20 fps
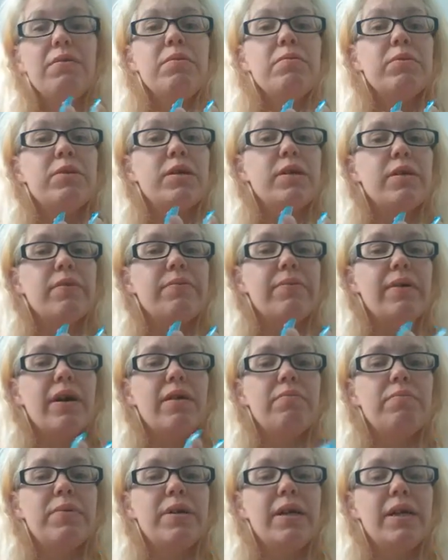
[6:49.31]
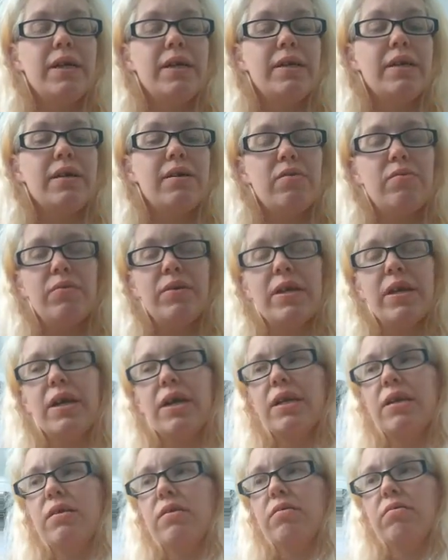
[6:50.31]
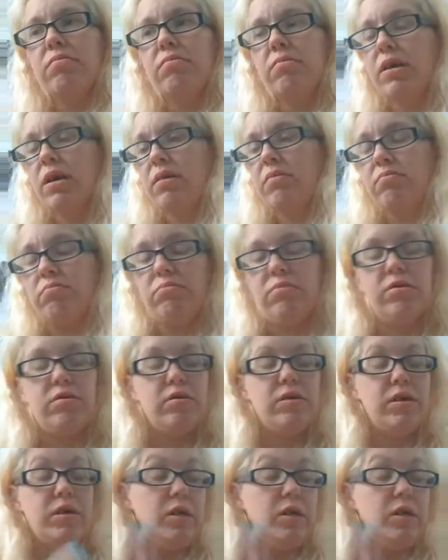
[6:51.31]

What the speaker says: no, sorry, you're just too old for me.